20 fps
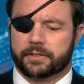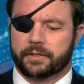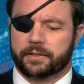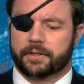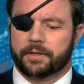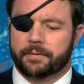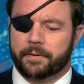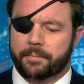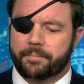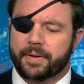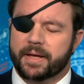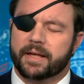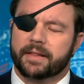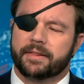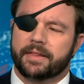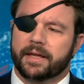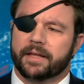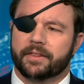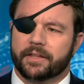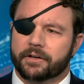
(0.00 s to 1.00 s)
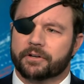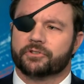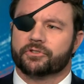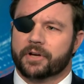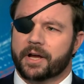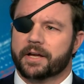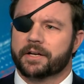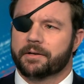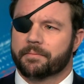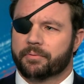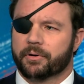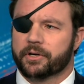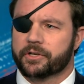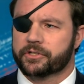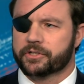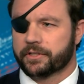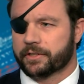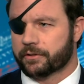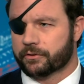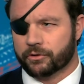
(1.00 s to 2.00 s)
The big thing they're trying to
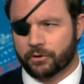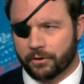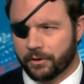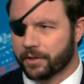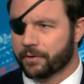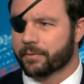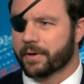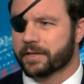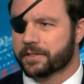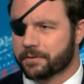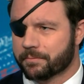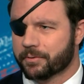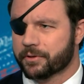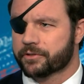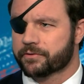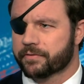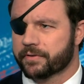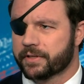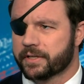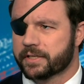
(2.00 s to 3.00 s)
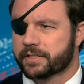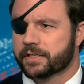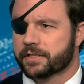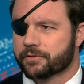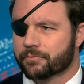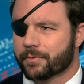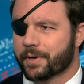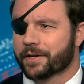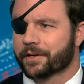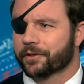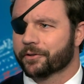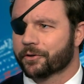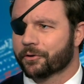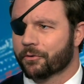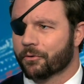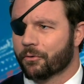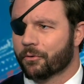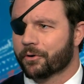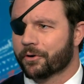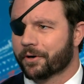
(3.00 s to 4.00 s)
push, and they're totally right to push for this, is
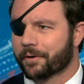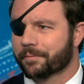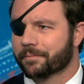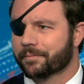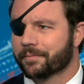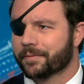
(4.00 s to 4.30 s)
regular order.